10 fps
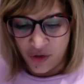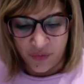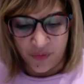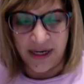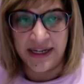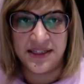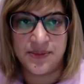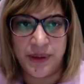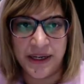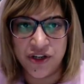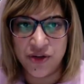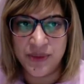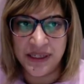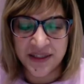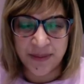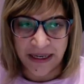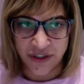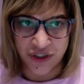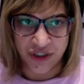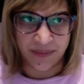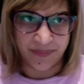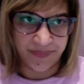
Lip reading: Right, binomial expansion.